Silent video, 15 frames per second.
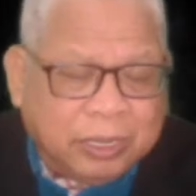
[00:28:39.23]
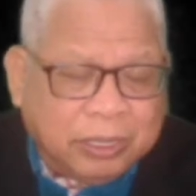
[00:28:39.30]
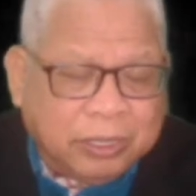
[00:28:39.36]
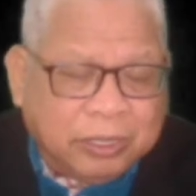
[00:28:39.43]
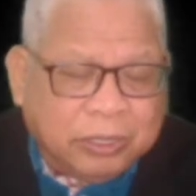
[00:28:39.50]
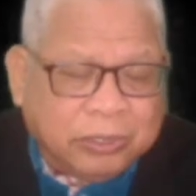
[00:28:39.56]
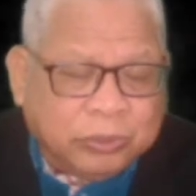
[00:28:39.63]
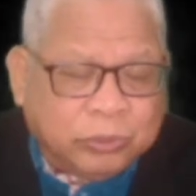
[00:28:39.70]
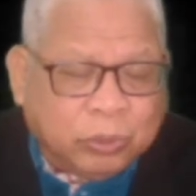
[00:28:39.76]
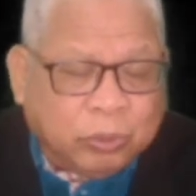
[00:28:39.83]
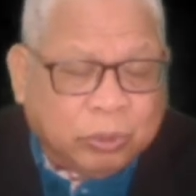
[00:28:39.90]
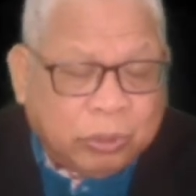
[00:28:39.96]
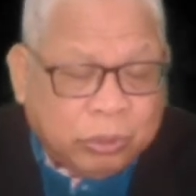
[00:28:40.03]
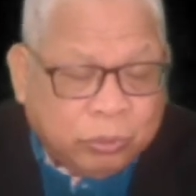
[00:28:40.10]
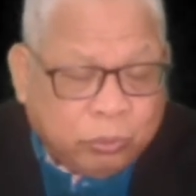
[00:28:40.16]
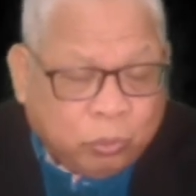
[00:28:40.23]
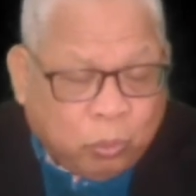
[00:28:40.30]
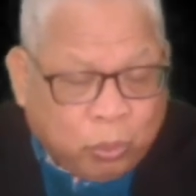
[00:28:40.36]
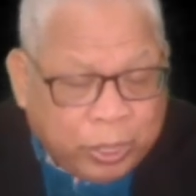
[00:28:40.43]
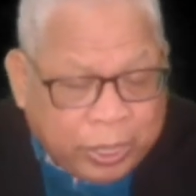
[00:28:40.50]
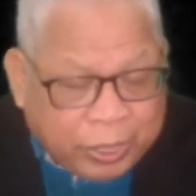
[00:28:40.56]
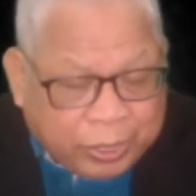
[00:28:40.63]
Okay?
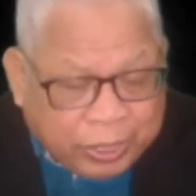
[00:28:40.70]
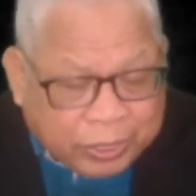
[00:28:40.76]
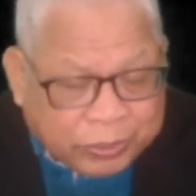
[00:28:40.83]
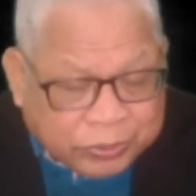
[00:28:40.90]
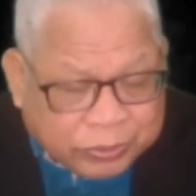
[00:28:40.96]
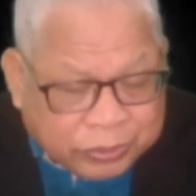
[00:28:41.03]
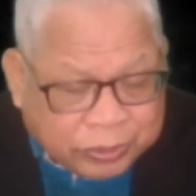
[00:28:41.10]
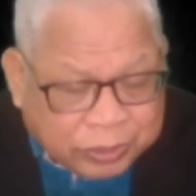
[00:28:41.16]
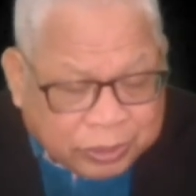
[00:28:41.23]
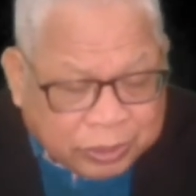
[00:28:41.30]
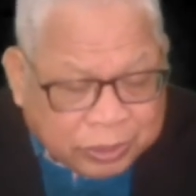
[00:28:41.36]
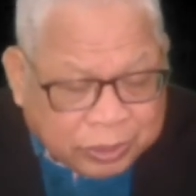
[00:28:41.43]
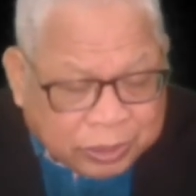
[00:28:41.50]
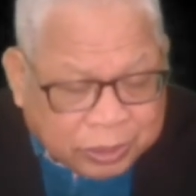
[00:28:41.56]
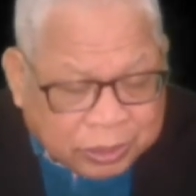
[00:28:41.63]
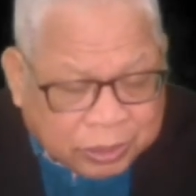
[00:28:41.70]
So, knowing this,